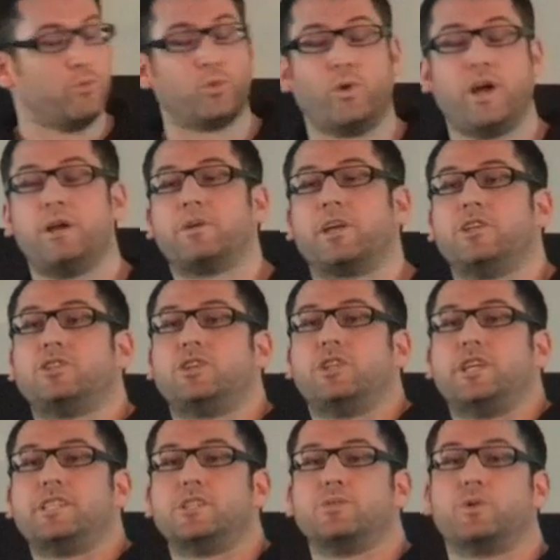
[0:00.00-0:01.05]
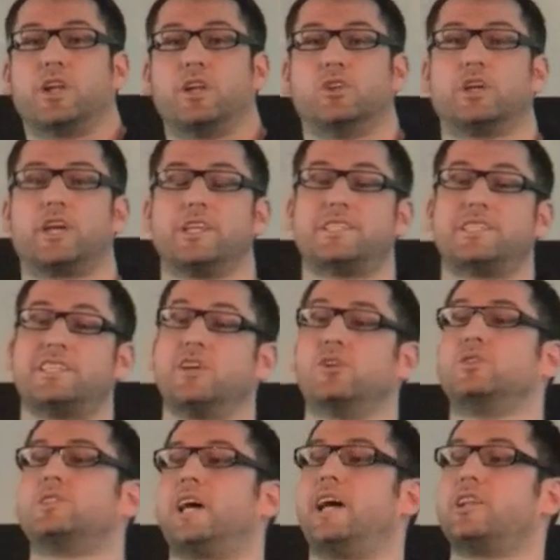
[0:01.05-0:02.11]
the way I'm going to do this is we're going to look at
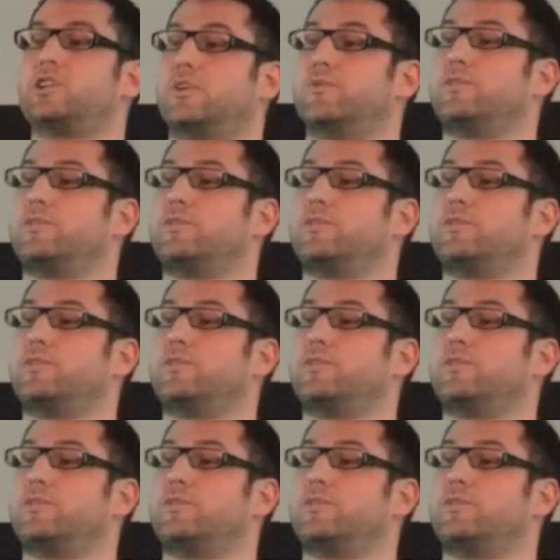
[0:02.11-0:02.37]
single touch,